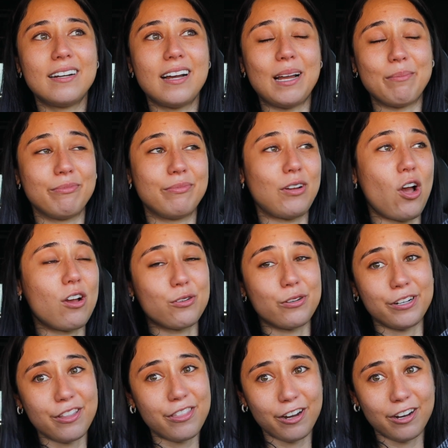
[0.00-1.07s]
I'm not
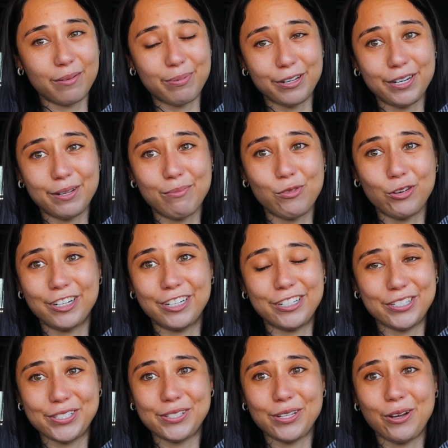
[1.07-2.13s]
going to therapy
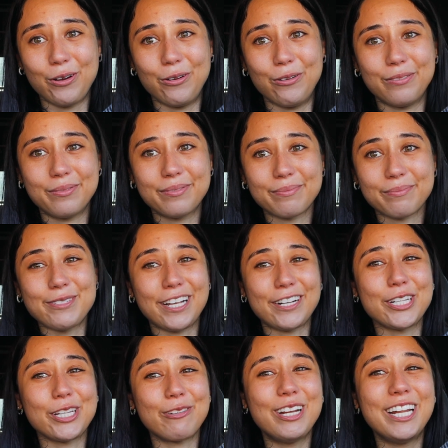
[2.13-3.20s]
anymore. So I was
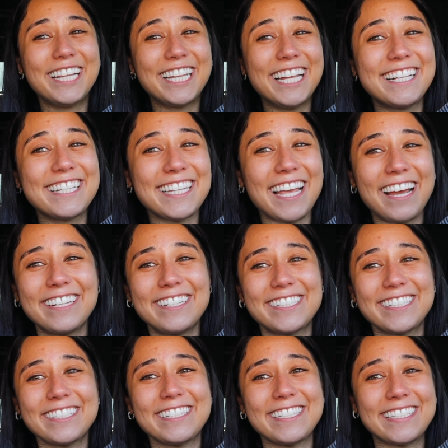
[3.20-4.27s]
actually really excited
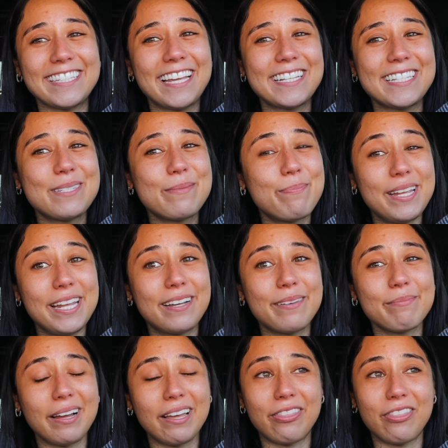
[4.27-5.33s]
to just like
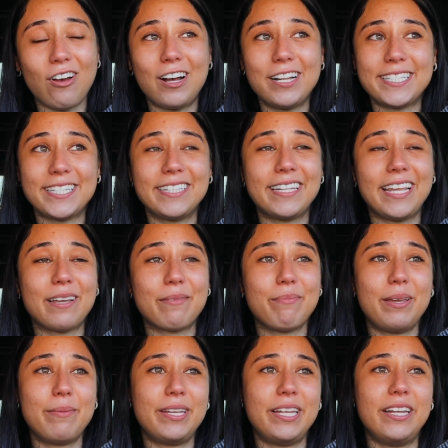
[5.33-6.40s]
speak my thoughts and like
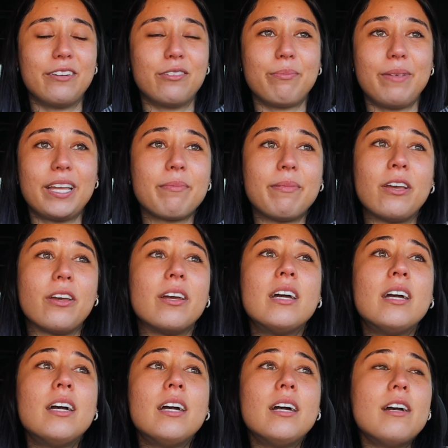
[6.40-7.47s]
maybe it'll make me
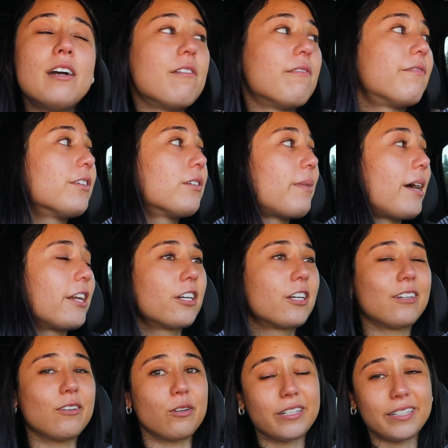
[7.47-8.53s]
feel
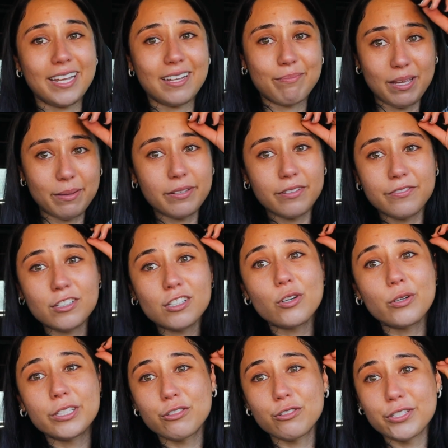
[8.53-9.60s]
better. Or like maybe if you're
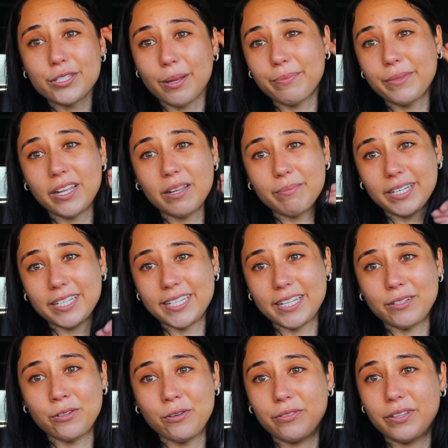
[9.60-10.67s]
going through something, because
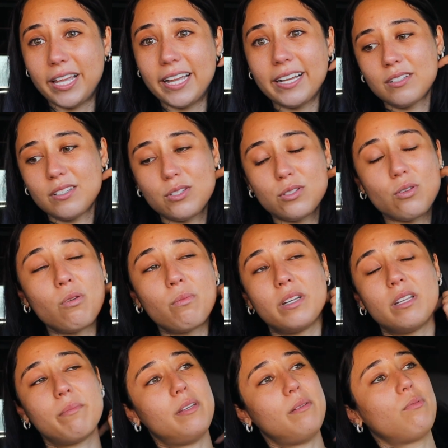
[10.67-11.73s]
I know like so
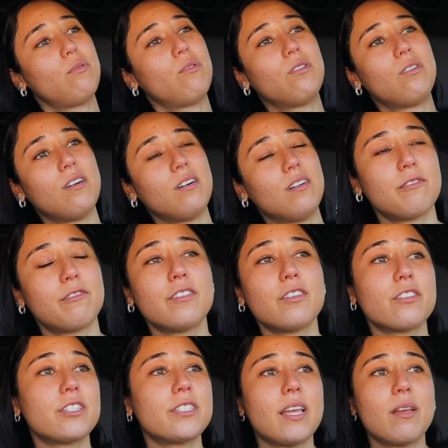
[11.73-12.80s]
many people
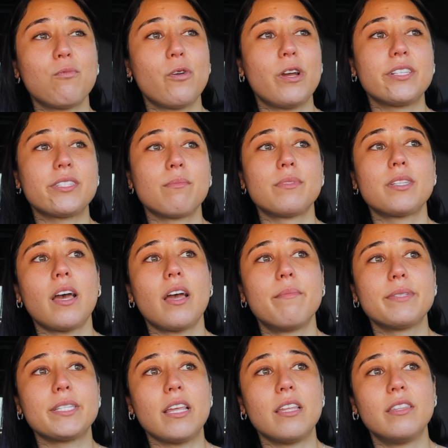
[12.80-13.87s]
feel the same way
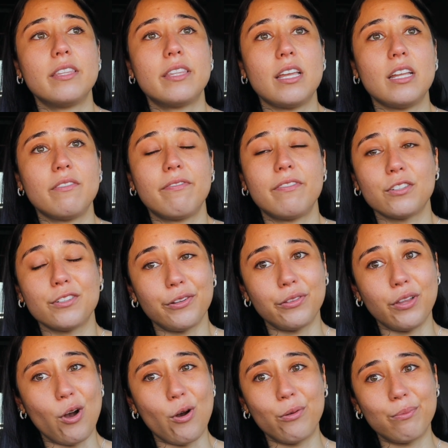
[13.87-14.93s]
sometimes and they feel
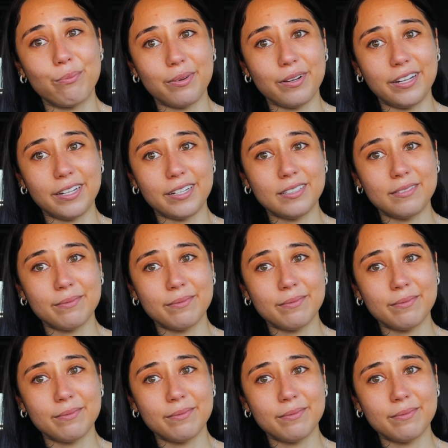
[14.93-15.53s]
alone, but